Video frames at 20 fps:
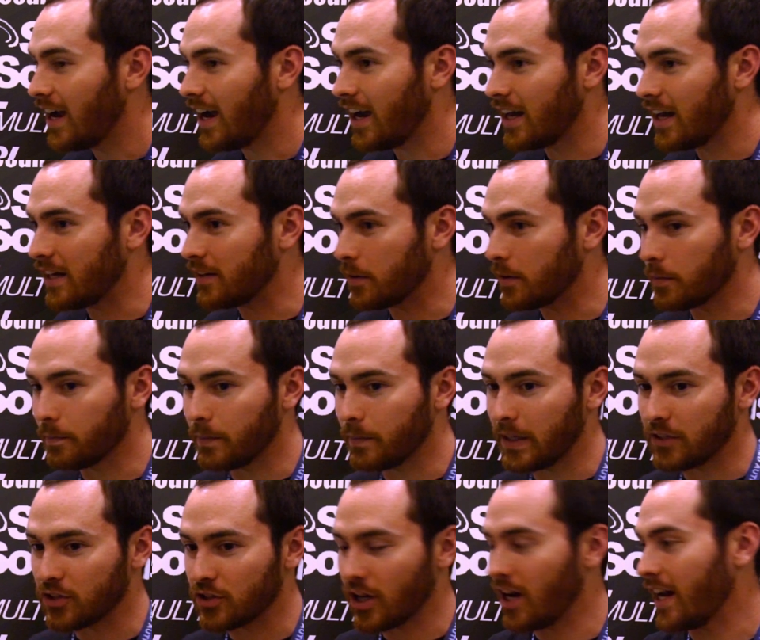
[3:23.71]
and they're
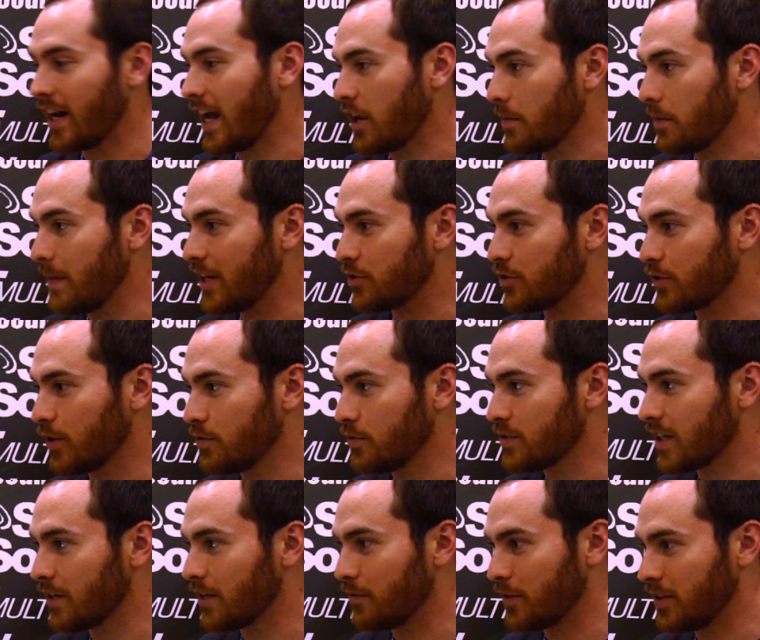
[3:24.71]
being taught how to make
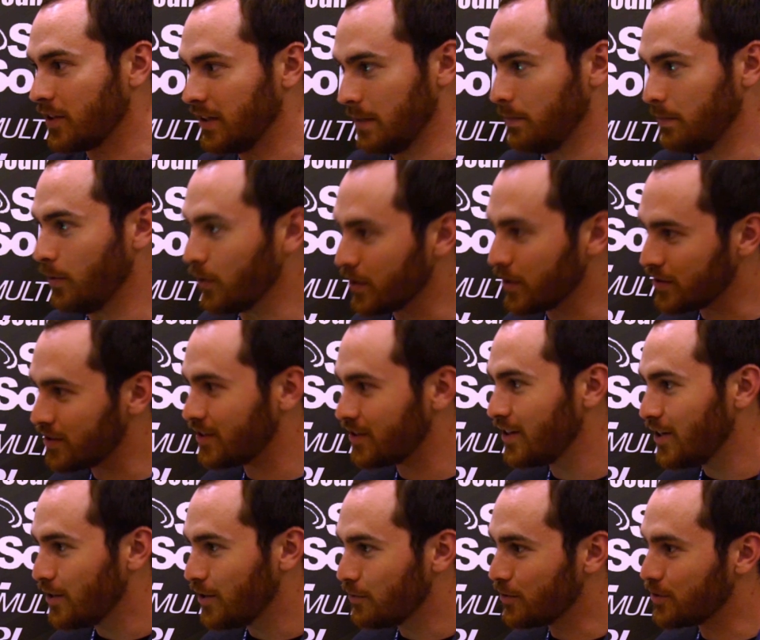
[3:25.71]
drones out of clipboards,
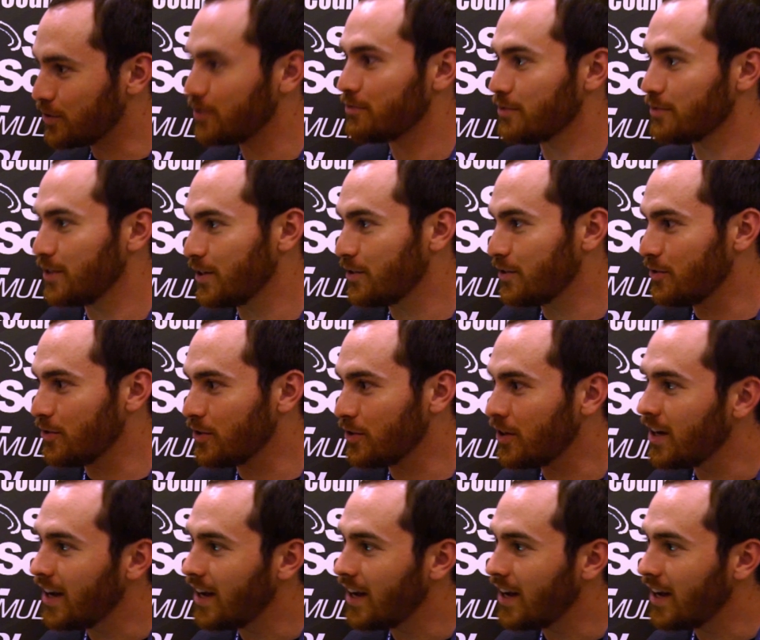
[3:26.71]
which is really cool.